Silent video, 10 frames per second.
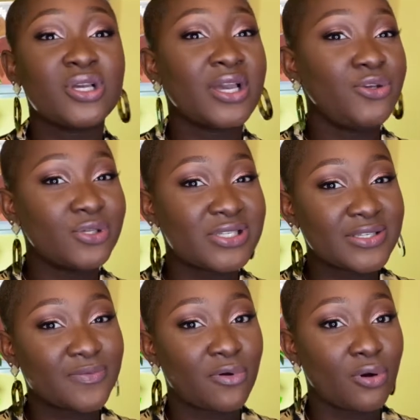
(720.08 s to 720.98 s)
can use
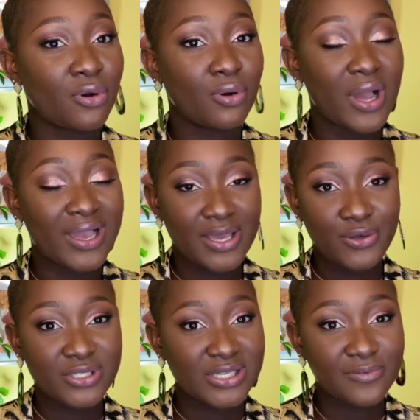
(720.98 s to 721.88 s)
this for I can
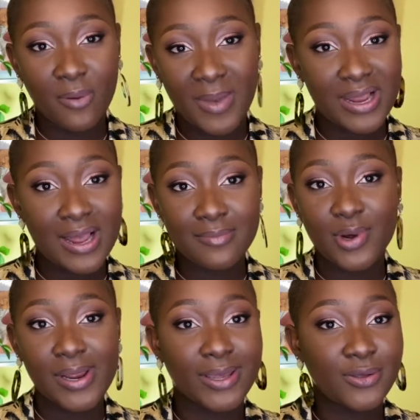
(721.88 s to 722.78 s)
use this for my
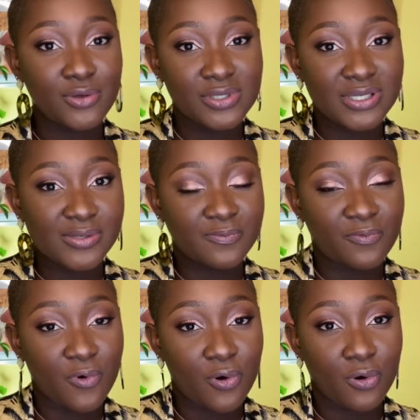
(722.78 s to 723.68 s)
camera, I can use this
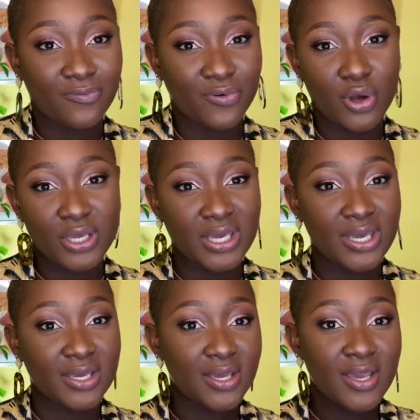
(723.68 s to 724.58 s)
for
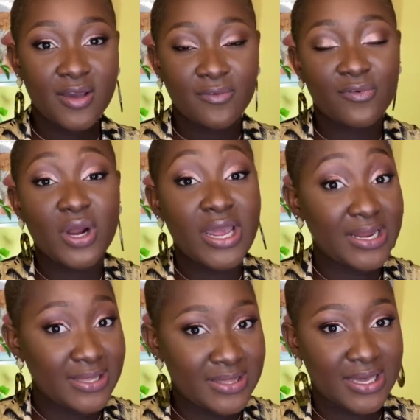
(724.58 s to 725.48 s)
vlogging, for
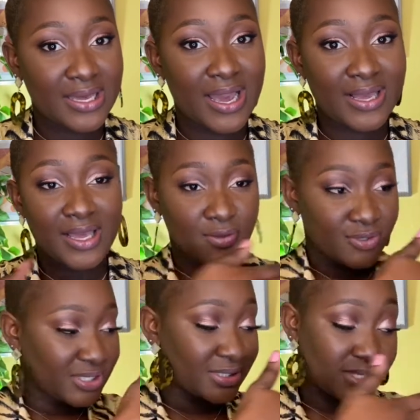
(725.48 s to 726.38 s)
anything. I can
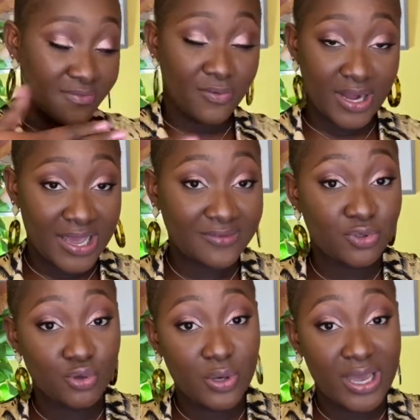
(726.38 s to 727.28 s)
use this even when I have
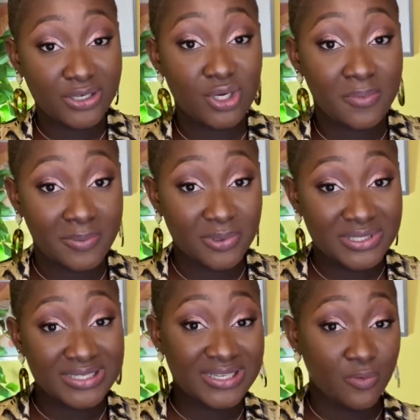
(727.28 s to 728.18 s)
two extra people
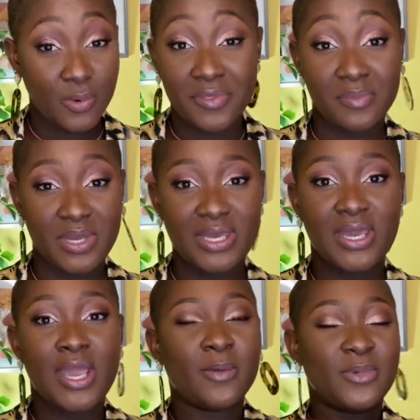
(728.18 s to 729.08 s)
sitting with me,
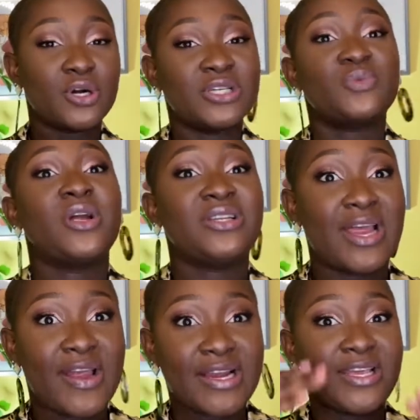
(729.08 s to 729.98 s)
because we're
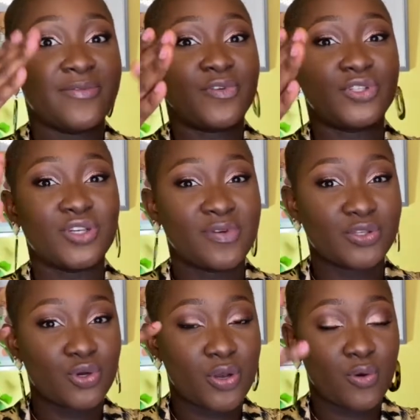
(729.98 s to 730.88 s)
directly in front of it,
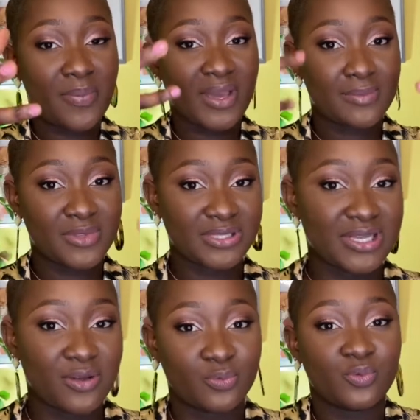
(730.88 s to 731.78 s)
so it will pick up the
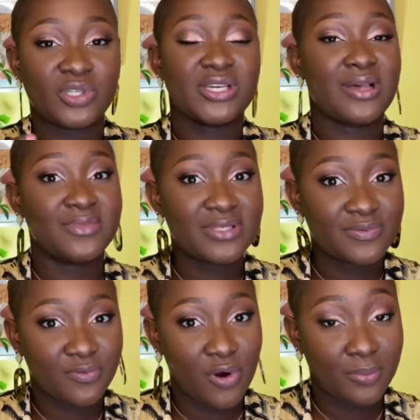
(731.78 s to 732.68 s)
sound which comes
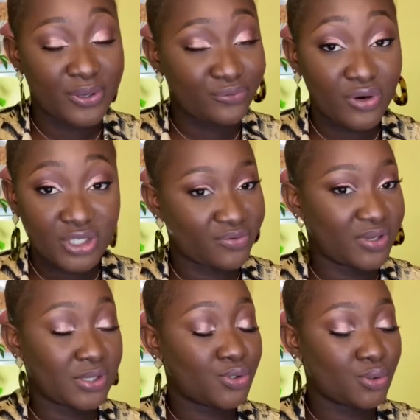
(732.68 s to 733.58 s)
from in front of
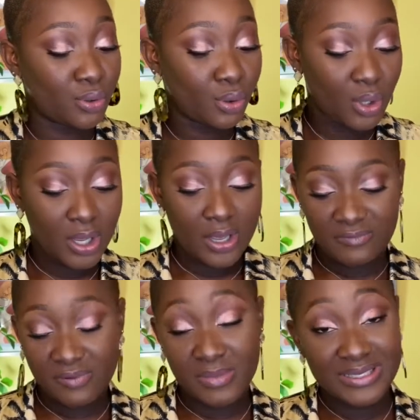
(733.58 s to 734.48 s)
it. So
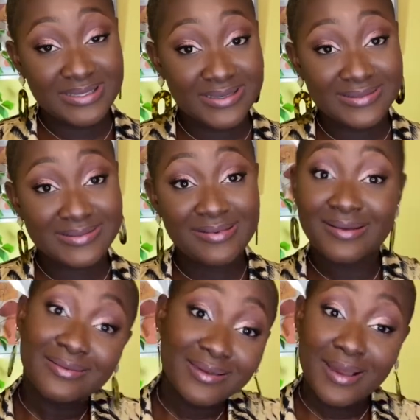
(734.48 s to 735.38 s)
if it makes sense,
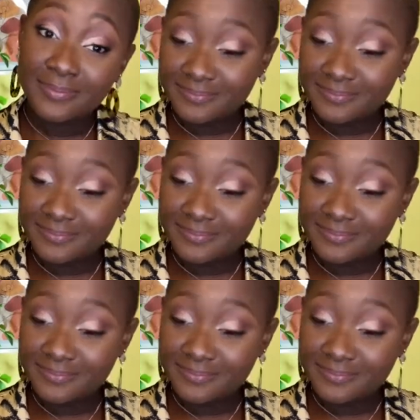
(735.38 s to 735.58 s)
yeah.